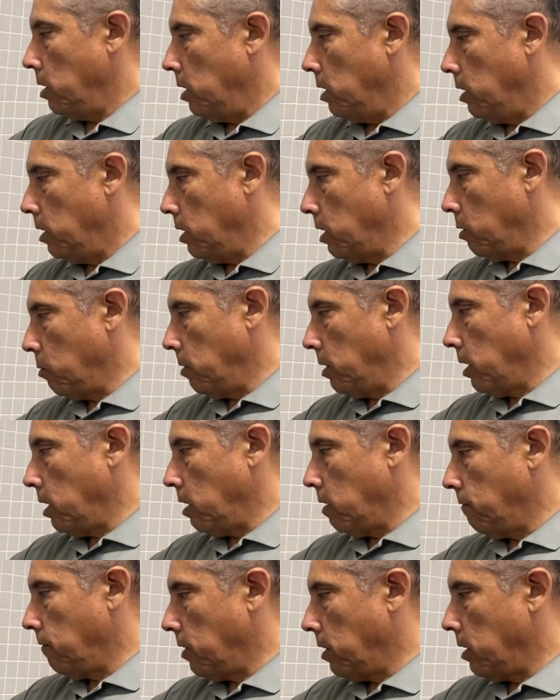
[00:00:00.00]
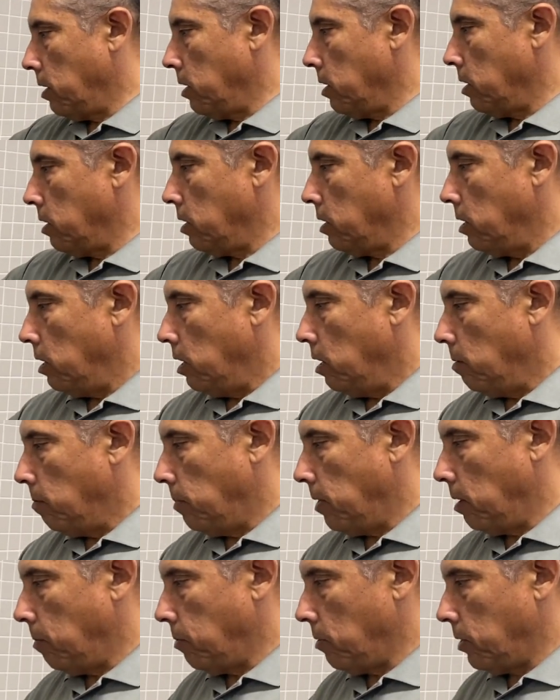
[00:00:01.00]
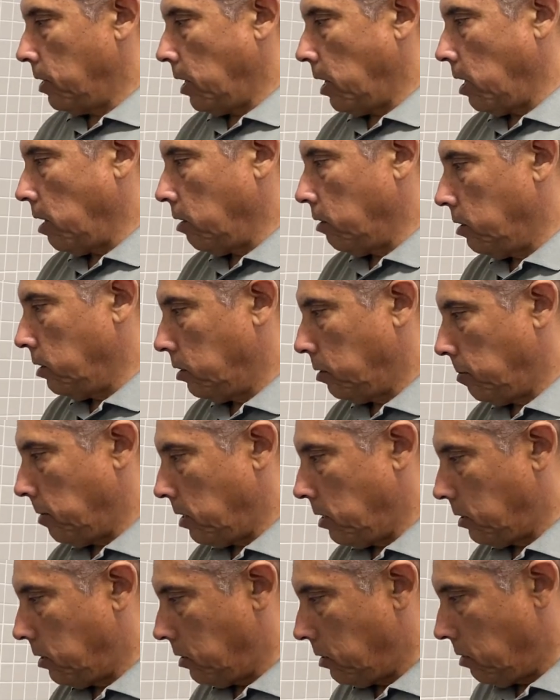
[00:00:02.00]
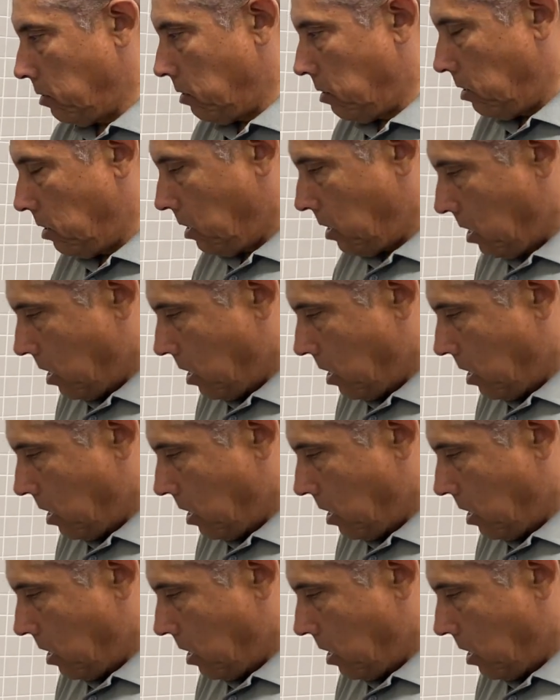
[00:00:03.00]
Here we have a paper towel dispenser.